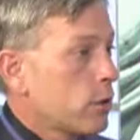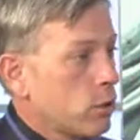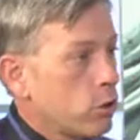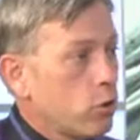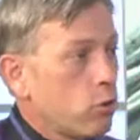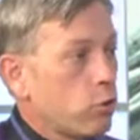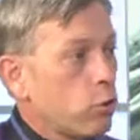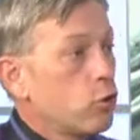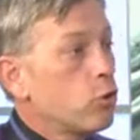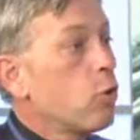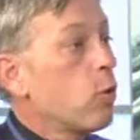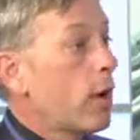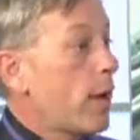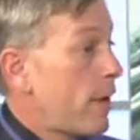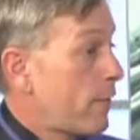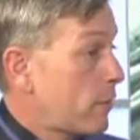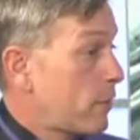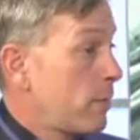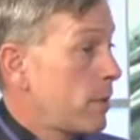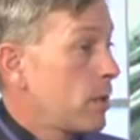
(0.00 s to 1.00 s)
You know, you don't
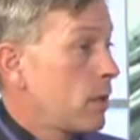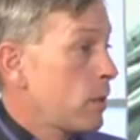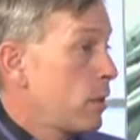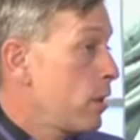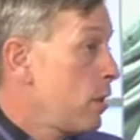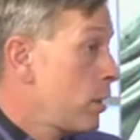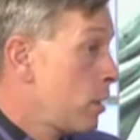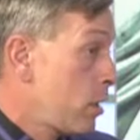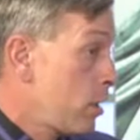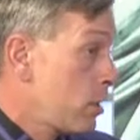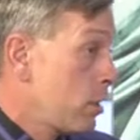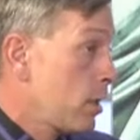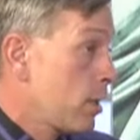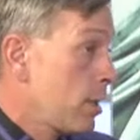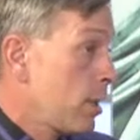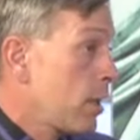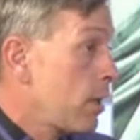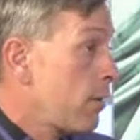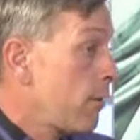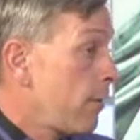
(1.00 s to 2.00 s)
have to be a citizen to
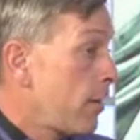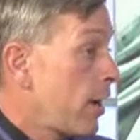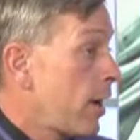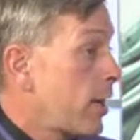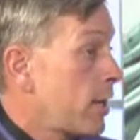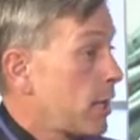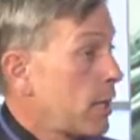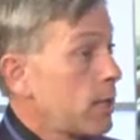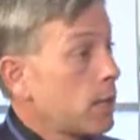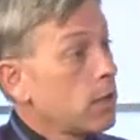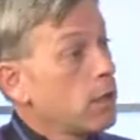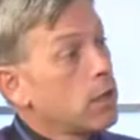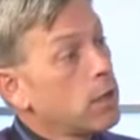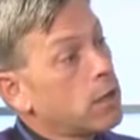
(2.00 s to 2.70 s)
get an ID.